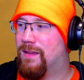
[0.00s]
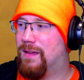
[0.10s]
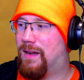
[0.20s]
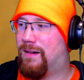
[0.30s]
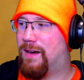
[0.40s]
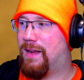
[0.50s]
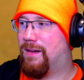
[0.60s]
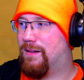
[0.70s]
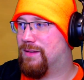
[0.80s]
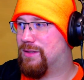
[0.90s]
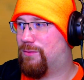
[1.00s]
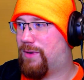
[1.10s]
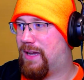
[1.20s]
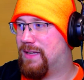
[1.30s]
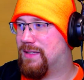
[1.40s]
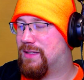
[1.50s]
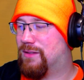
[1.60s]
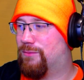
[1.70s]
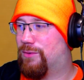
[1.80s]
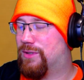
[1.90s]
All right, so why is this
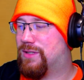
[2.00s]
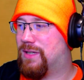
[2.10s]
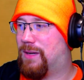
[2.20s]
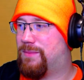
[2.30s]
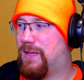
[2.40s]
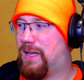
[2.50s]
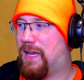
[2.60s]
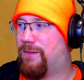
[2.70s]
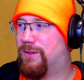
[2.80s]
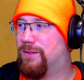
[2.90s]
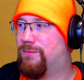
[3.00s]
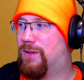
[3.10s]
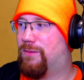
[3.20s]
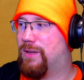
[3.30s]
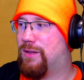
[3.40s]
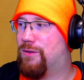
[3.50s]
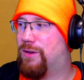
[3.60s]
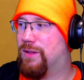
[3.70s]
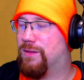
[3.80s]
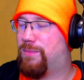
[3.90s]
the worst update ever? Well, when you go
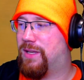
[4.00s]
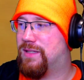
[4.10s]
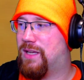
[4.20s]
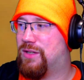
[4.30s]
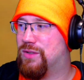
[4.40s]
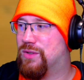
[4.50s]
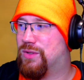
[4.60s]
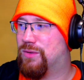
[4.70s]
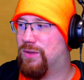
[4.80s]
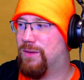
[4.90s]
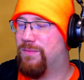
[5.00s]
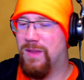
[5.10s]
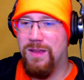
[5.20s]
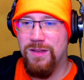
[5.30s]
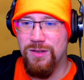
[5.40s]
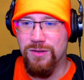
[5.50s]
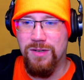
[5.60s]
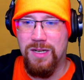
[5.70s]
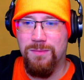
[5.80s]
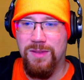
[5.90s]
to the PlayStation Store, you're
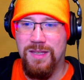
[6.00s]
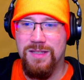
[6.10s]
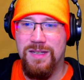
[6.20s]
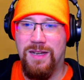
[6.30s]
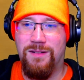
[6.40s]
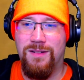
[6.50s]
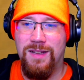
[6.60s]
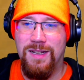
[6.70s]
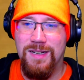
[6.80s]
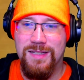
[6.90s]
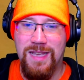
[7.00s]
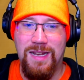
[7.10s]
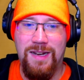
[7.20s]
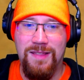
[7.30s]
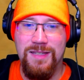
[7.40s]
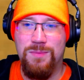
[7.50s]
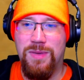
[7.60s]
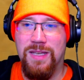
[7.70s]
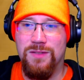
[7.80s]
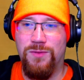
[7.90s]
greeted with this now. Sign in on this
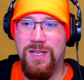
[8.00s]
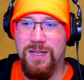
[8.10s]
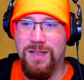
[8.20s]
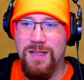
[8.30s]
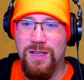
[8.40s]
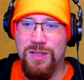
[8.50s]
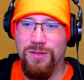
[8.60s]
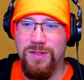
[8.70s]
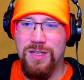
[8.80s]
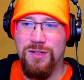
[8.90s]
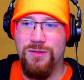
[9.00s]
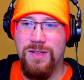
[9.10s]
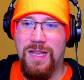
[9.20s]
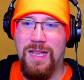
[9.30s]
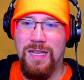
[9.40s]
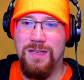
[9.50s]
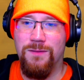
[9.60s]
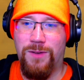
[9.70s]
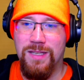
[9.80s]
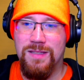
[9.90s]
PS Vita. You'll need to create a
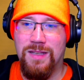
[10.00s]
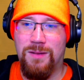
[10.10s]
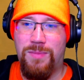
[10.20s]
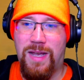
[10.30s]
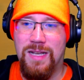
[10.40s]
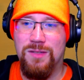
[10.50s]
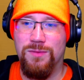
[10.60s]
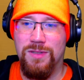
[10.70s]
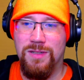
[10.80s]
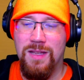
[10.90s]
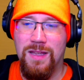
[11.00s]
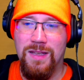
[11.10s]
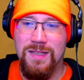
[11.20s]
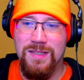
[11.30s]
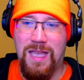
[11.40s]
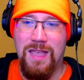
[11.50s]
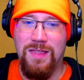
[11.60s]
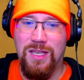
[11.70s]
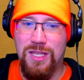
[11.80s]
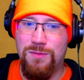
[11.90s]
device setup password, scan
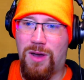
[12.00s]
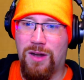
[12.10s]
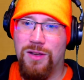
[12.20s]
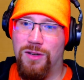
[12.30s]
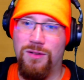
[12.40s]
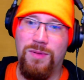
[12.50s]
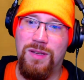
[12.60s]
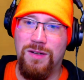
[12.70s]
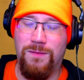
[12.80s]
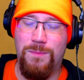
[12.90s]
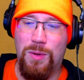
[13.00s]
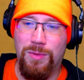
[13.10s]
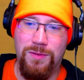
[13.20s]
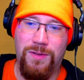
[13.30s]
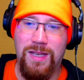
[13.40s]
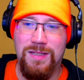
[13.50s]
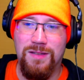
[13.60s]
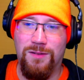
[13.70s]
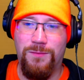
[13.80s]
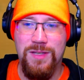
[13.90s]
the QR code with your mobile
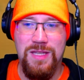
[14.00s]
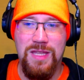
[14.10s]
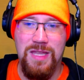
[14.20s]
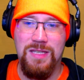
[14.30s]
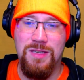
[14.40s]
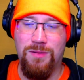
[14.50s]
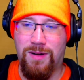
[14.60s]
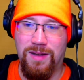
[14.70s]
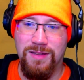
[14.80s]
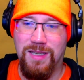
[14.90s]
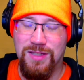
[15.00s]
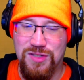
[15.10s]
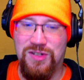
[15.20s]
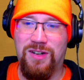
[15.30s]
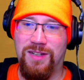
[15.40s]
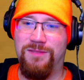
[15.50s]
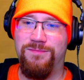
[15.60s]
device, or visit this URL to get started.